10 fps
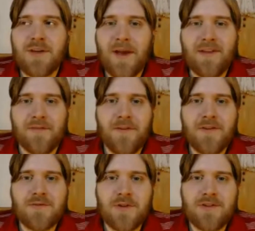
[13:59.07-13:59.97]
about the
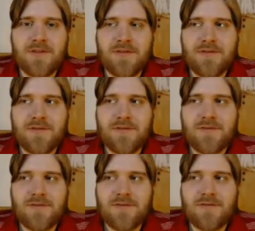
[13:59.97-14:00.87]
first one.
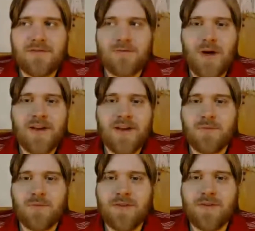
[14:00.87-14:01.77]
Why does
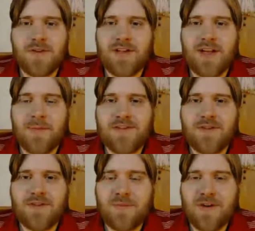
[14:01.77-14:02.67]
your preview look like
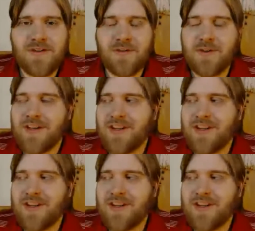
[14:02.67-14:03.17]
Matrix Part 2?